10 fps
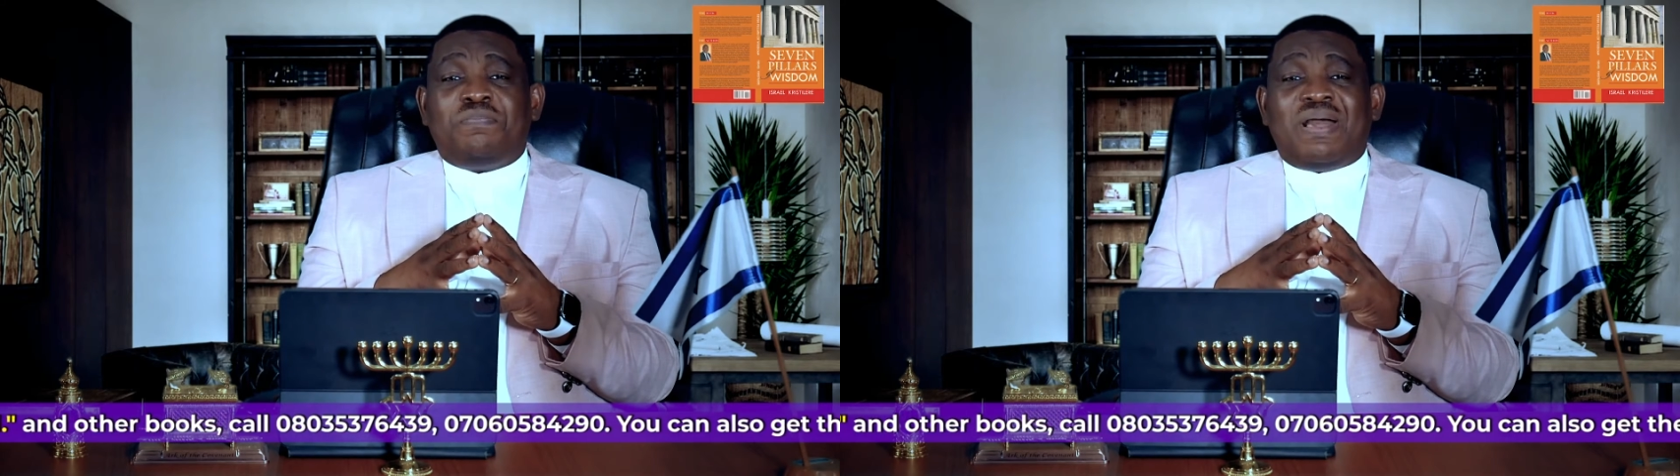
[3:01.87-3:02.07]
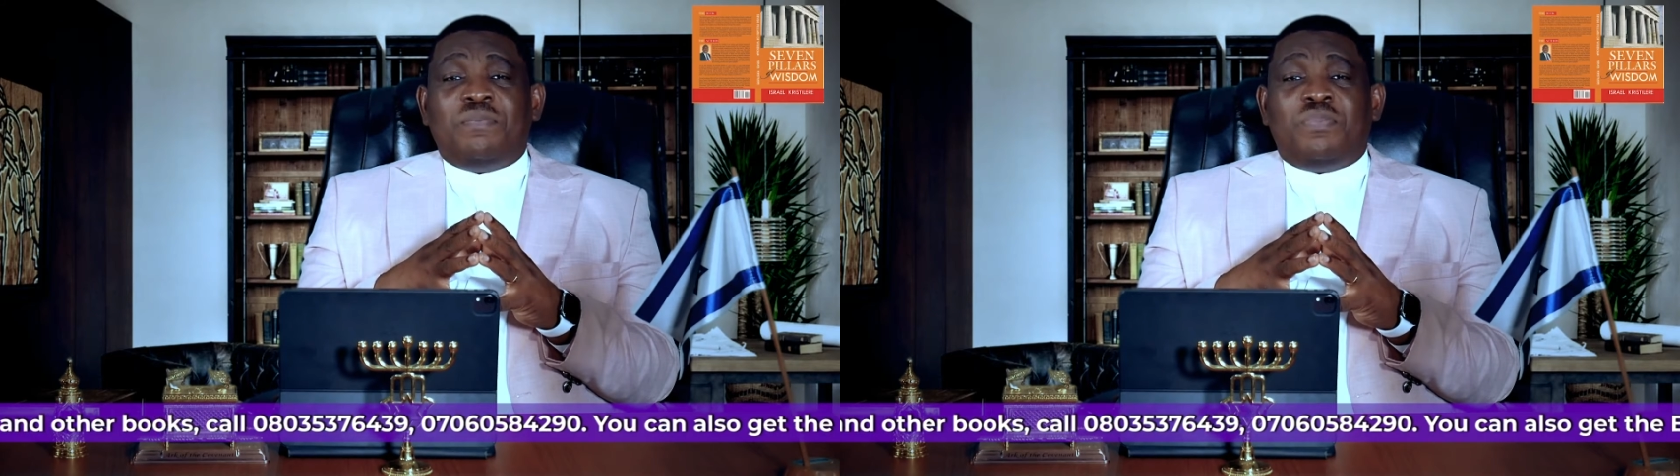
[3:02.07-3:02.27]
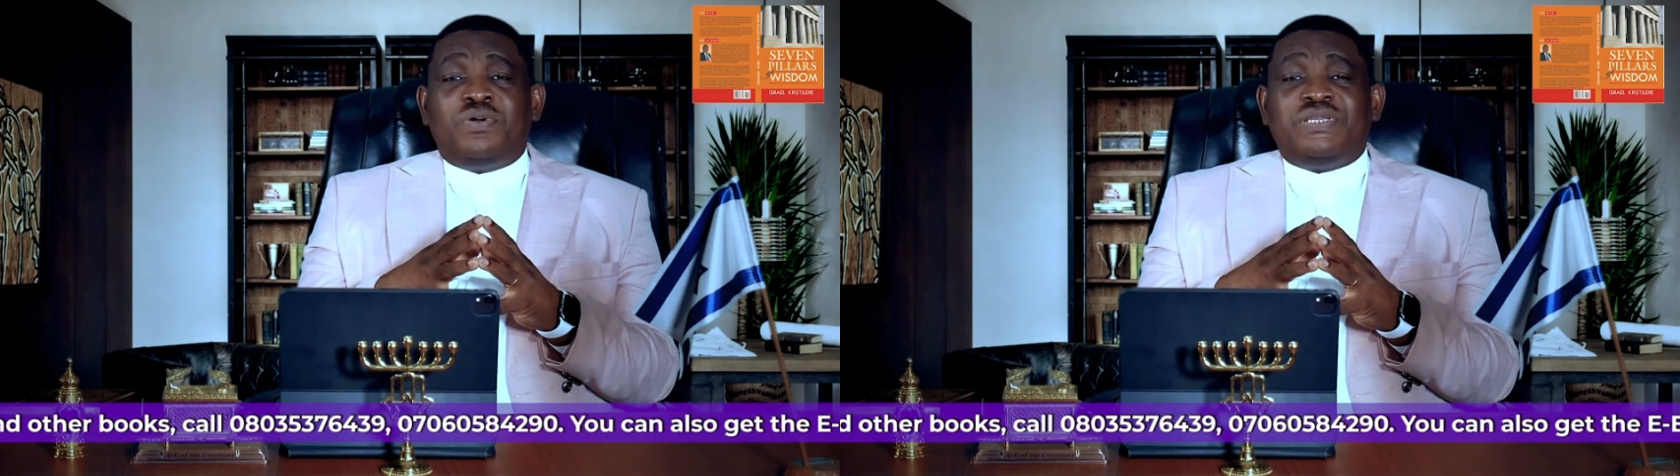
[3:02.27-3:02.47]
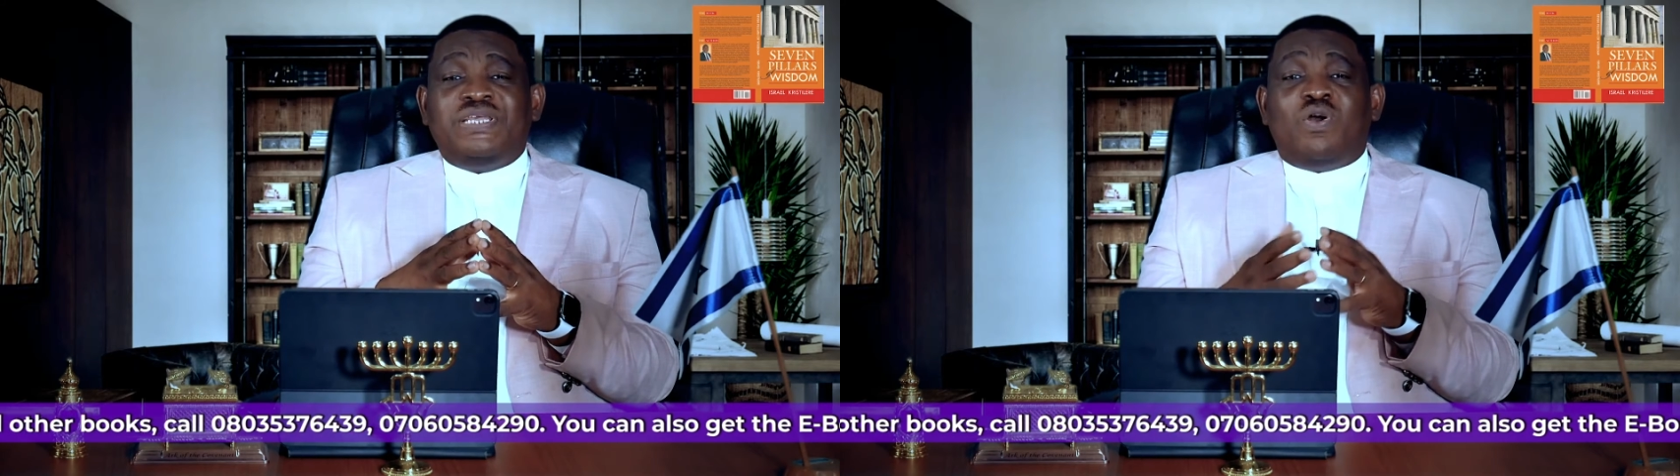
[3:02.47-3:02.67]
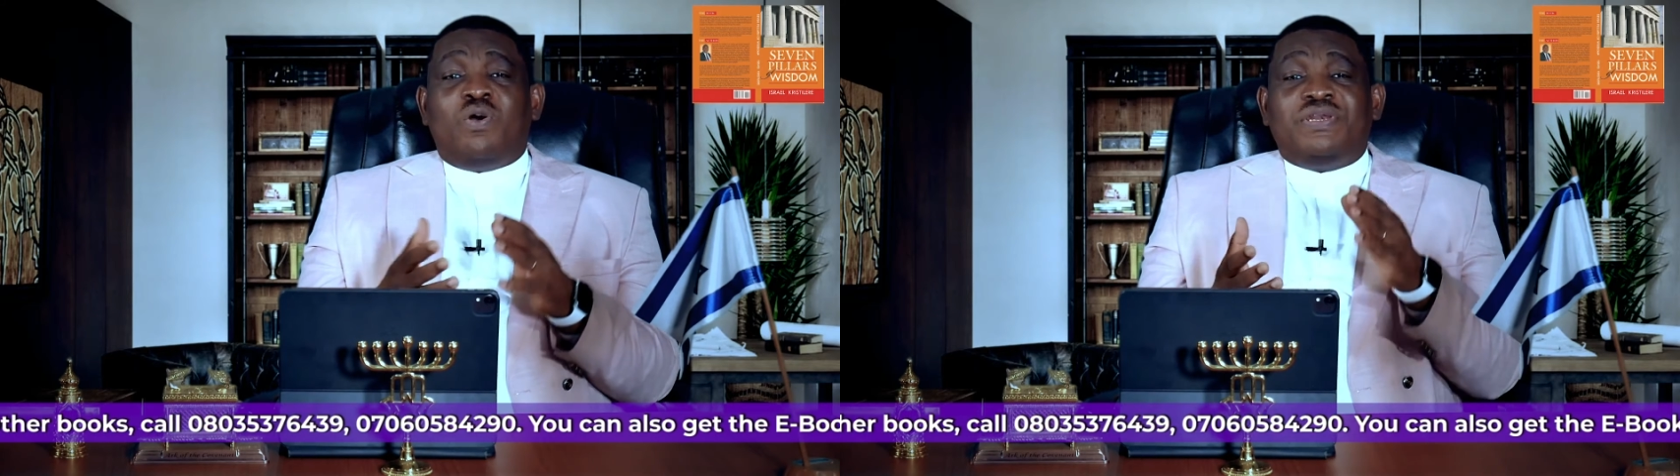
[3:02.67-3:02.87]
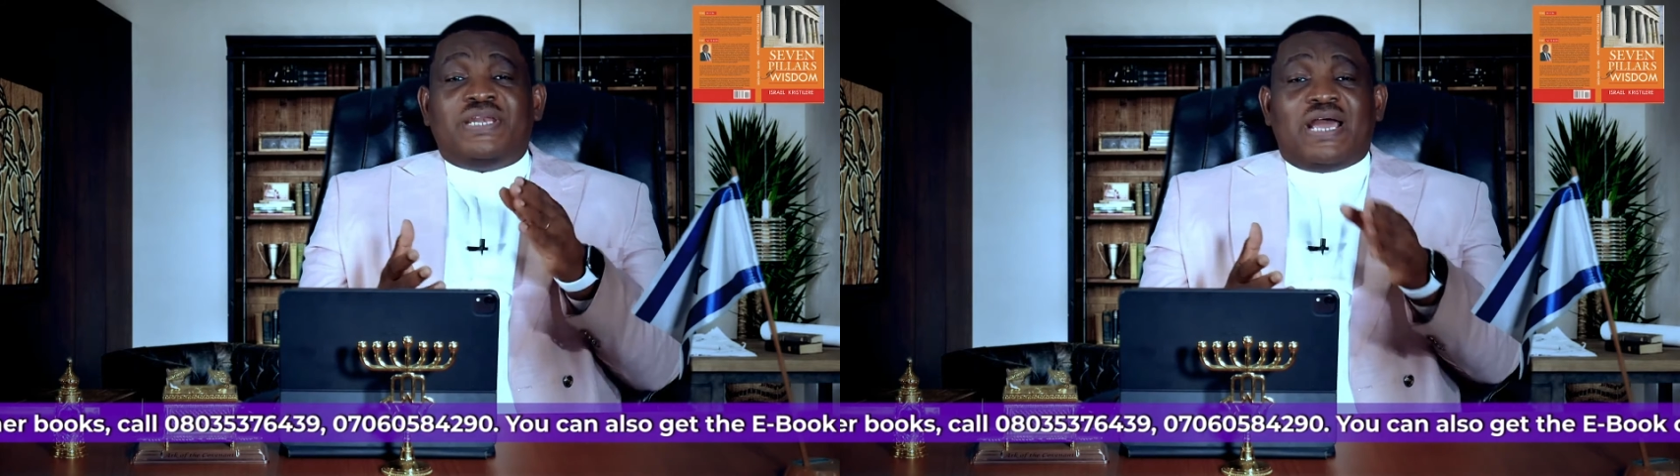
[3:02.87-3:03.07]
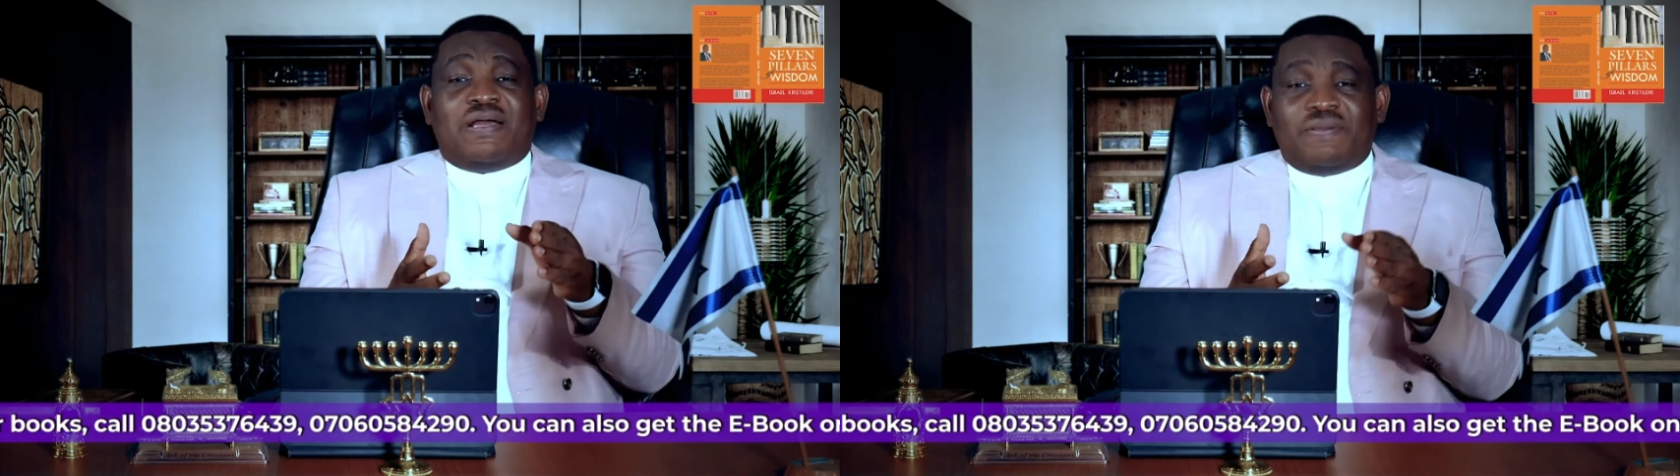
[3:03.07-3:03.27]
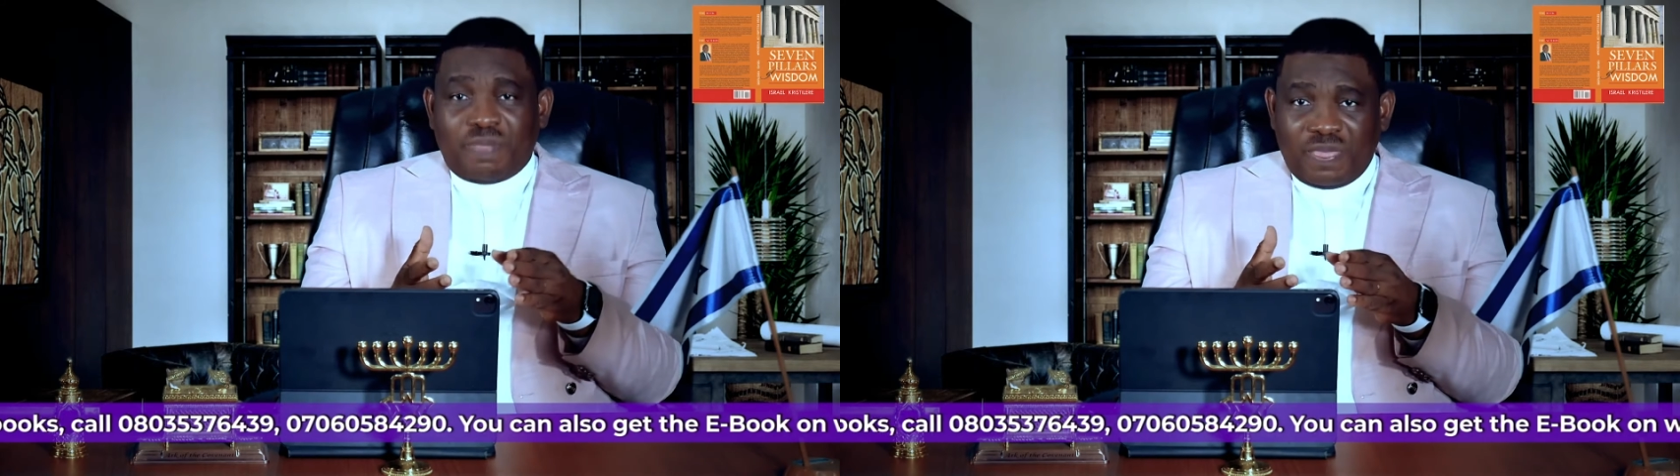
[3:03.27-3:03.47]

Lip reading: my body under.